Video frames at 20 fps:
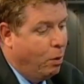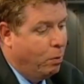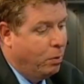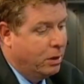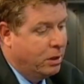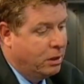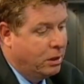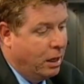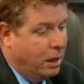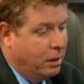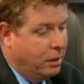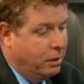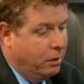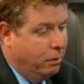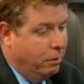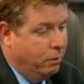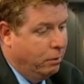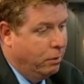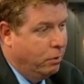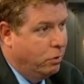was sent
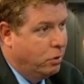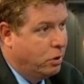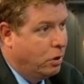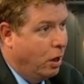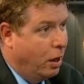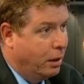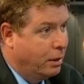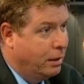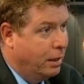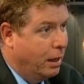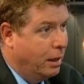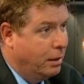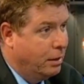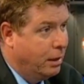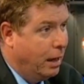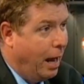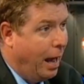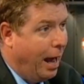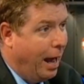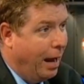to News Talk
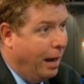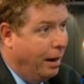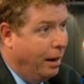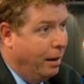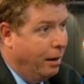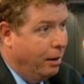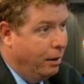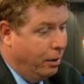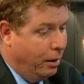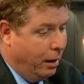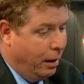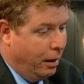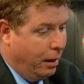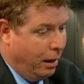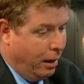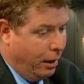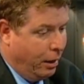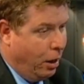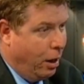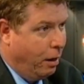1010, and
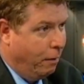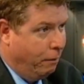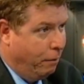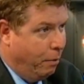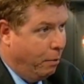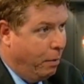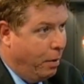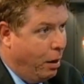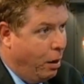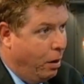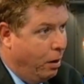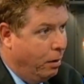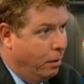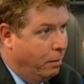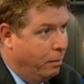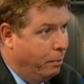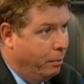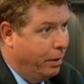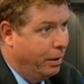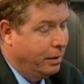I got it from there.
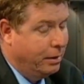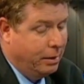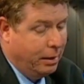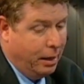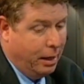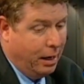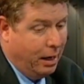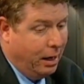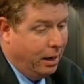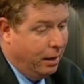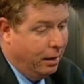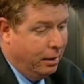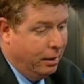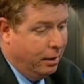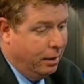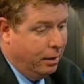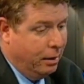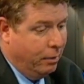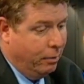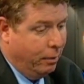But uh,
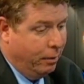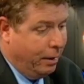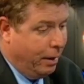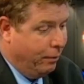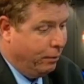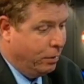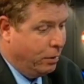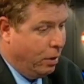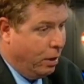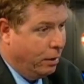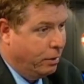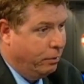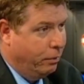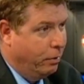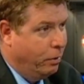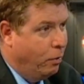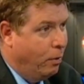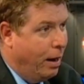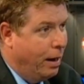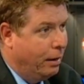well, we haven't talked to
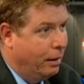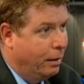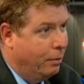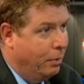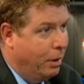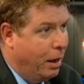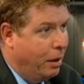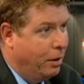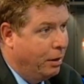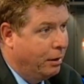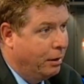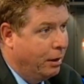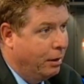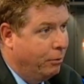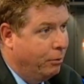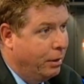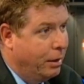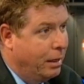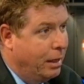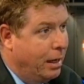her directly, but I think
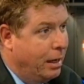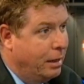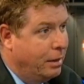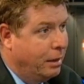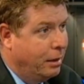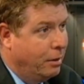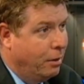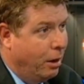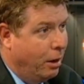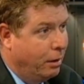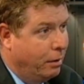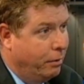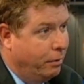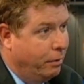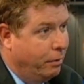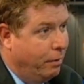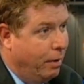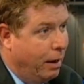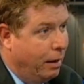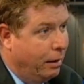that we need to talk to
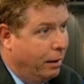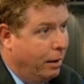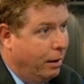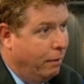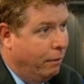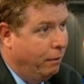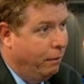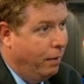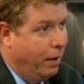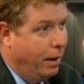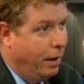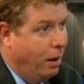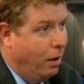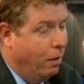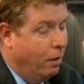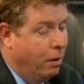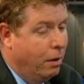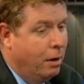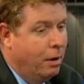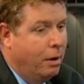her directly to find
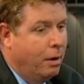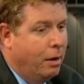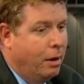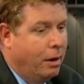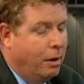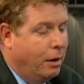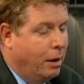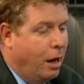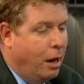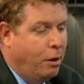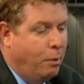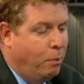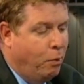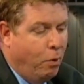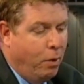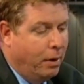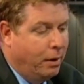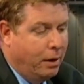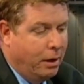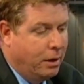out. The other
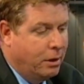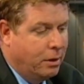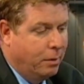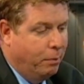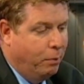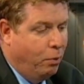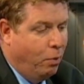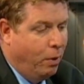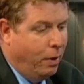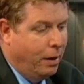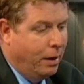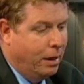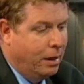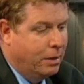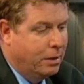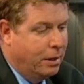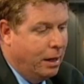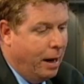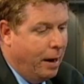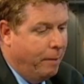point that is important
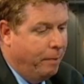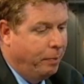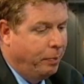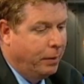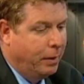is that